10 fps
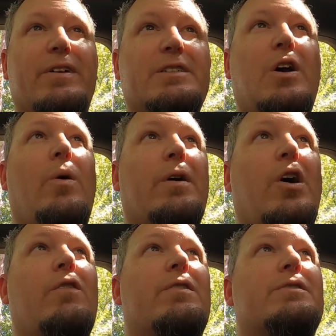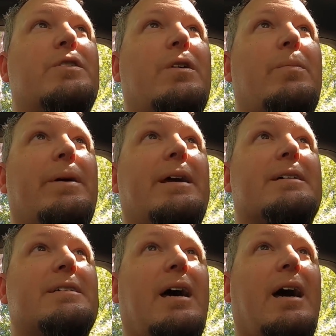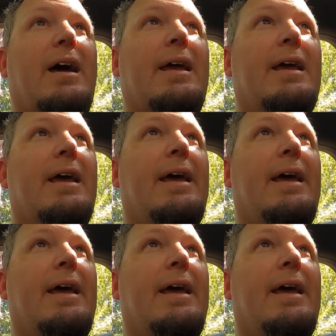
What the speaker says: It's going over 200 PSI,